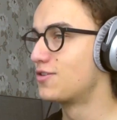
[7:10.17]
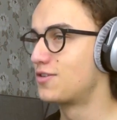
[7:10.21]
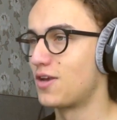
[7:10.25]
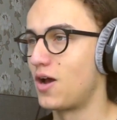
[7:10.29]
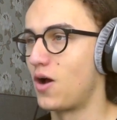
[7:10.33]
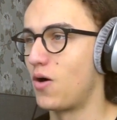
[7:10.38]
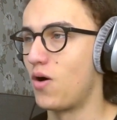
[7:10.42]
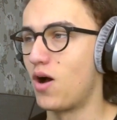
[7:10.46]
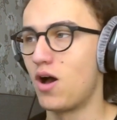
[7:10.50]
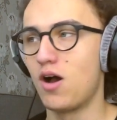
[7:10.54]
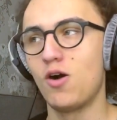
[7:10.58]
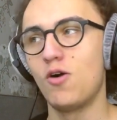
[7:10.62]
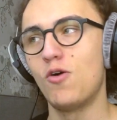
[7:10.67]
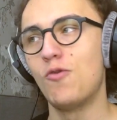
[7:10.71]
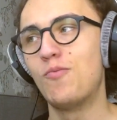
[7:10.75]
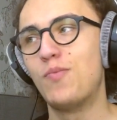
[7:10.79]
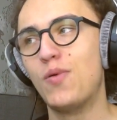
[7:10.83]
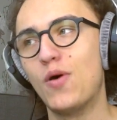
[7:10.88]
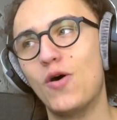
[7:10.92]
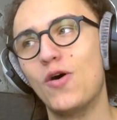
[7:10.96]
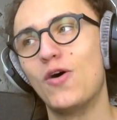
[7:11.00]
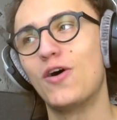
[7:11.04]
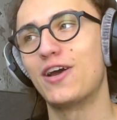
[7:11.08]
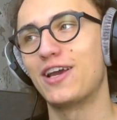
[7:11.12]
So, oh
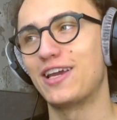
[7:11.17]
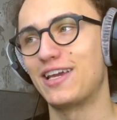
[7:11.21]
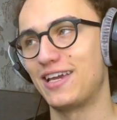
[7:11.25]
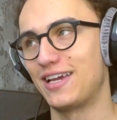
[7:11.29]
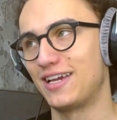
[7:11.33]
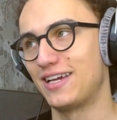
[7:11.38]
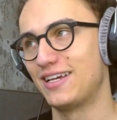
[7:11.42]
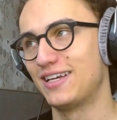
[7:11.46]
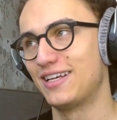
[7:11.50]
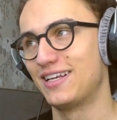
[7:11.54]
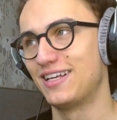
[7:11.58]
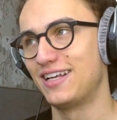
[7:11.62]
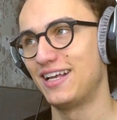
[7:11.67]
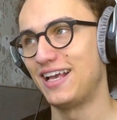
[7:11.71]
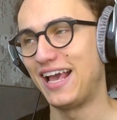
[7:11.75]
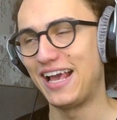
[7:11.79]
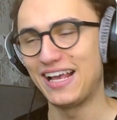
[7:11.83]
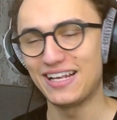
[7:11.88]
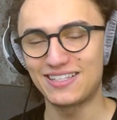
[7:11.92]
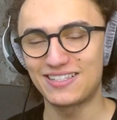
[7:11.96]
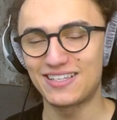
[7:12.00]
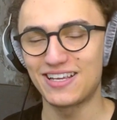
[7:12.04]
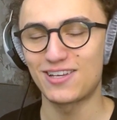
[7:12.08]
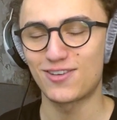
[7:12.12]
boy.
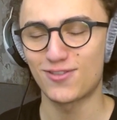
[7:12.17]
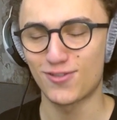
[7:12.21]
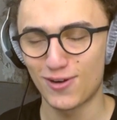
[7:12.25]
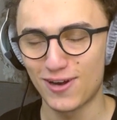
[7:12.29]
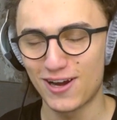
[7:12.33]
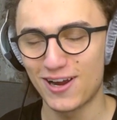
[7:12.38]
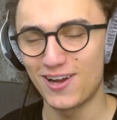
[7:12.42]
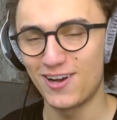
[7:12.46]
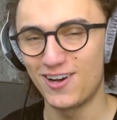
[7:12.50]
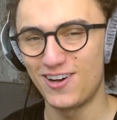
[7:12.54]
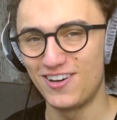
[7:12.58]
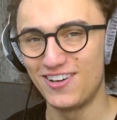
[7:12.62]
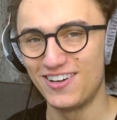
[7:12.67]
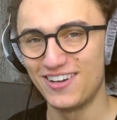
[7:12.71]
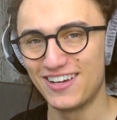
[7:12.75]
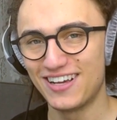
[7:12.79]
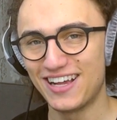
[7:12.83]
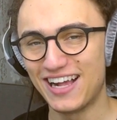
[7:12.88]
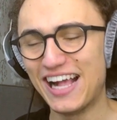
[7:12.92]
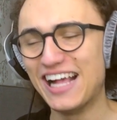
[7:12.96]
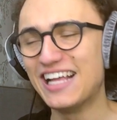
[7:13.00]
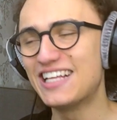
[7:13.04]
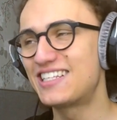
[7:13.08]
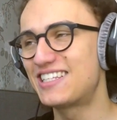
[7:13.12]
Is this real?
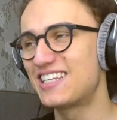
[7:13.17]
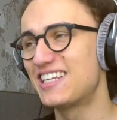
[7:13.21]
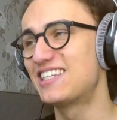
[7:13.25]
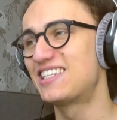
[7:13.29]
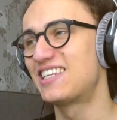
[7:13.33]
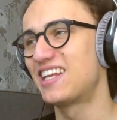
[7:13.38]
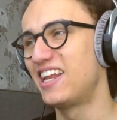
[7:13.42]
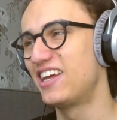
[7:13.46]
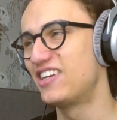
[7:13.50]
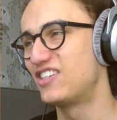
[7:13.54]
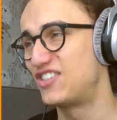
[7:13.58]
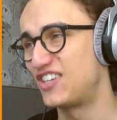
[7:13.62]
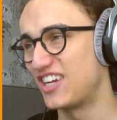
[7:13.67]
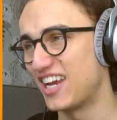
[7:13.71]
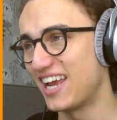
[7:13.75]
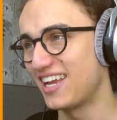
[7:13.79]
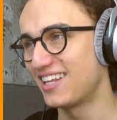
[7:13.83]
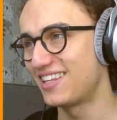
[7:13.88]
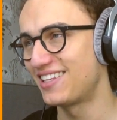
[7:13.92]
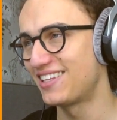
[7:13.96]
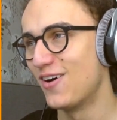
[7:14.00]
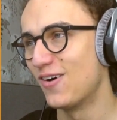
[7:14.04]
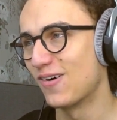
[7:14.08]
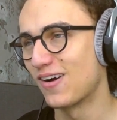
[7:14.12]
Is this
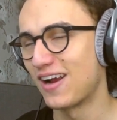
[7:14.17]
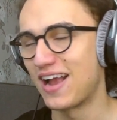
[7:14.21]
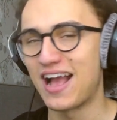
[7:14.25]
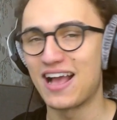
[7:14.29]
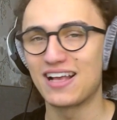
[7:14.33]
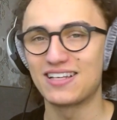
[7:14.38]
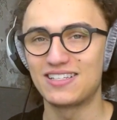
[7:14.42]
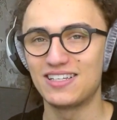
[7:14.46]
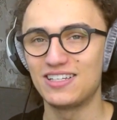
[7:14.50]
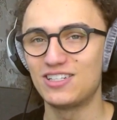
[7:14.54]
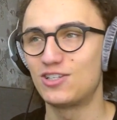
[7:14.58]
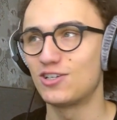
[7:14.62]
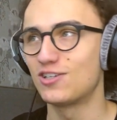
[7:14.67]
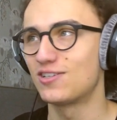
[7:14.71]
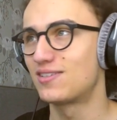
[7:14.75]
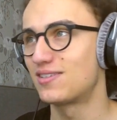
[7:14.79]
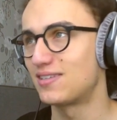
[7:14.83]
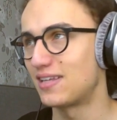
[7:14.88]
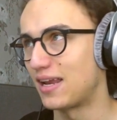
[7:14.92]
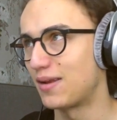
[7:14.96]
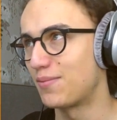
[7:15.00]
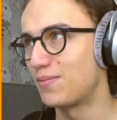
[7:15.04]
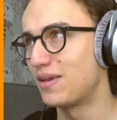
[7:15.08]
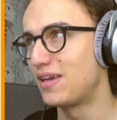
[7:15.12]
legit? Or has he just
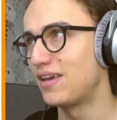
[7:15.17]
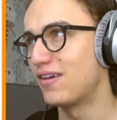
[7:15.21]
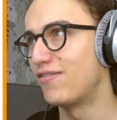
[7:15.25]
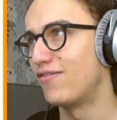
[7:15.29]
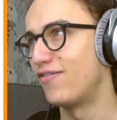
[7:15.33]
sent me a